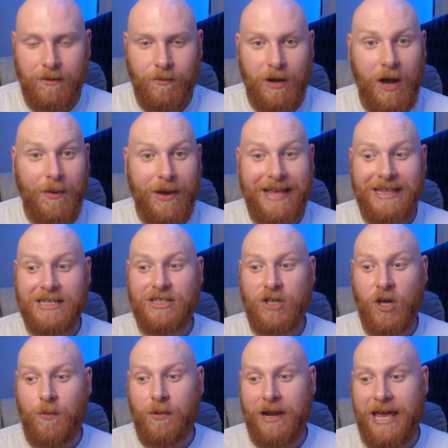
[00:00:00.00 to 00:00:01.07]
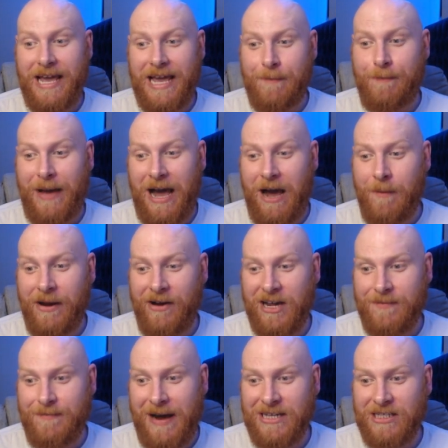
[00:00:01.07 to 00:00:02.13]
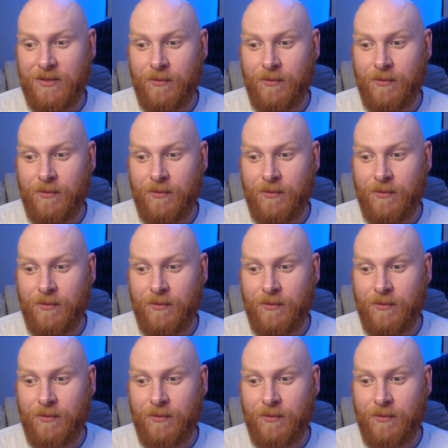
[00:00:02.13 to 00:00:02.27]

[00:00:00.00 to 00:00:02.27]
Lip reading: Well, in the Super League, and Palmeiras managed